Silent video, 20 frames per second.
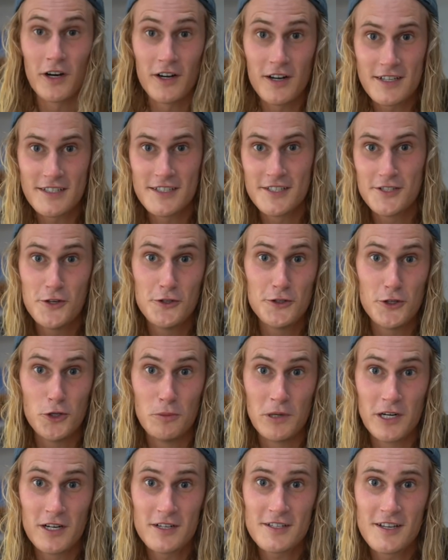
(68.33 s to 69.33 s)
earn us as
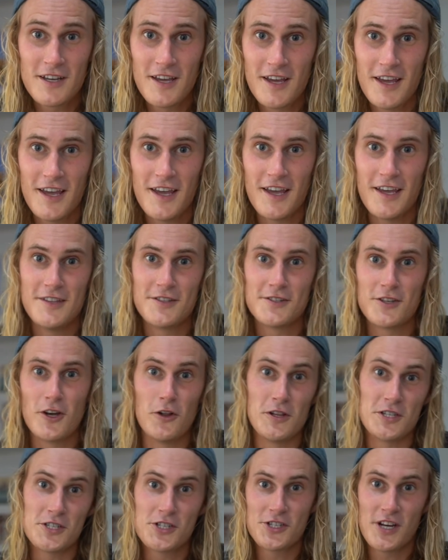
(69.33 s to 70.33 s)
YouTubers. And
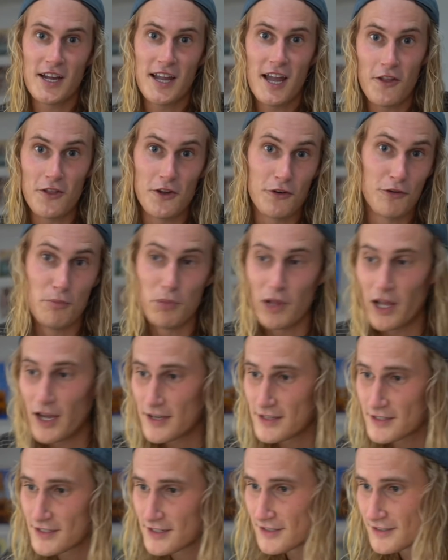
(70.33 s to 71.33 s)
so let's check out their
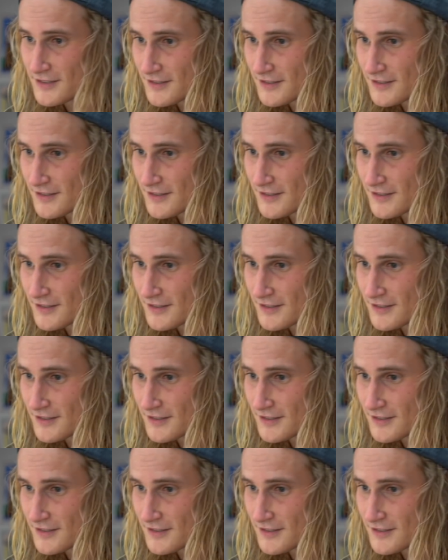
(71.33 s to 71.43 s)
replies.